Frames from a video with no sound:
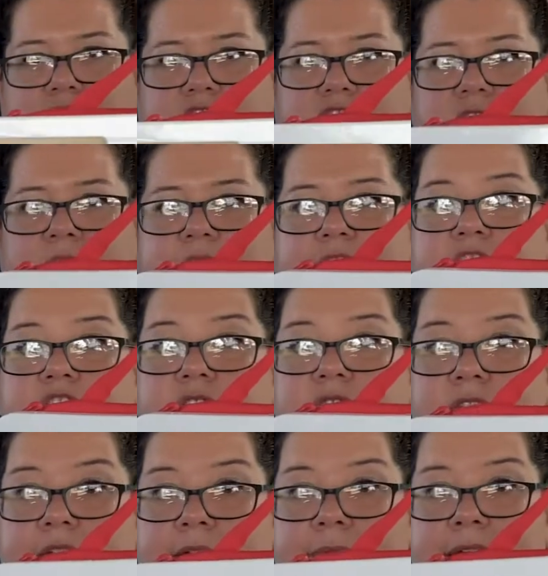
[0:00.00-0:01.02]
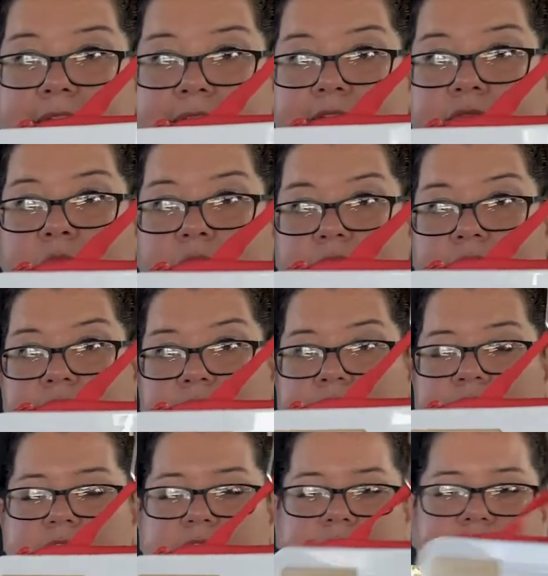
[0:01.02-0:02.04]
So each of them have one of these.